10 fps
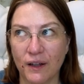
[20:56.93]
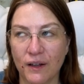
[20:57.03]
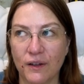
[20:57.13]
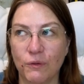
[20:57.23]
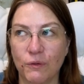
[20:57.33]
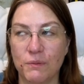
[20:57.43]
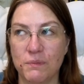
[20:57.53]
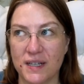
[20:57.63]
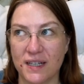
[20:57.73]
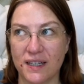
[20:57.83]
would
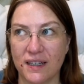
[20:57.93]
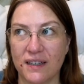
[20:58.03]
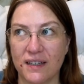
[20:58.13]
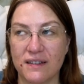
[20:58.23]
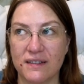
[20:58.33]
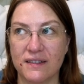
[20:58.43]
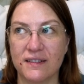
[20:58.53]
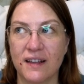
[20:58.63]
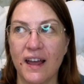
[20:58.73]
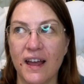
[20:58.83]
be is
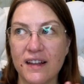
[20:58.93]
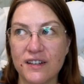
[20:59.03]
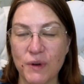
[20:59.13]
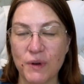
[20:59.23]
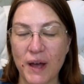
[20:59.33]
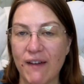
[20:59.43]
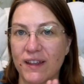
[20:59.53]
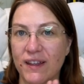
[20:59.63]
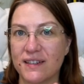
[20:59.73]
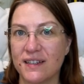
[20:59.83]
to have
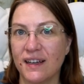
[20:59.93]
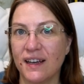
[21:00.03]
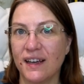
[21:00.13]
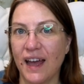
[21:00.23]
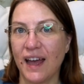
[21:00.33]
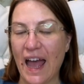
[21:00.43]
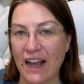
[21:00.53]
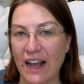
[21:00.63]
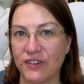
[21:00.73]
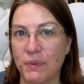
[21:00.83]
it actually
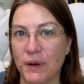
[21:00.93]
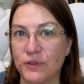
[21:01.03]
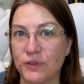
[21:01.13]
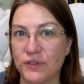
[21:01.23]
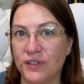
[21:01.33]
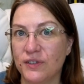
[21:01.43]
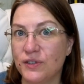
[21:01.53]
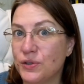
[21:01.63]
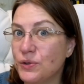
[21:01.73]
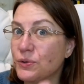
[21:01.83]
post
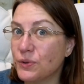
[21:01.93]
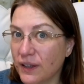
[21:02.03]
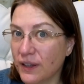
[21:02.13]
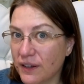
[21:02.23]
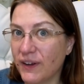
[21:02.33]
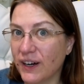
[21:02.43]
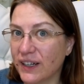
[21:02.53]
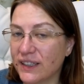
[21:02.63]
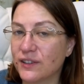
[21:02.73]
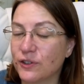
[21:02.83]
to the various
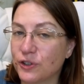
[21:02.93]
social media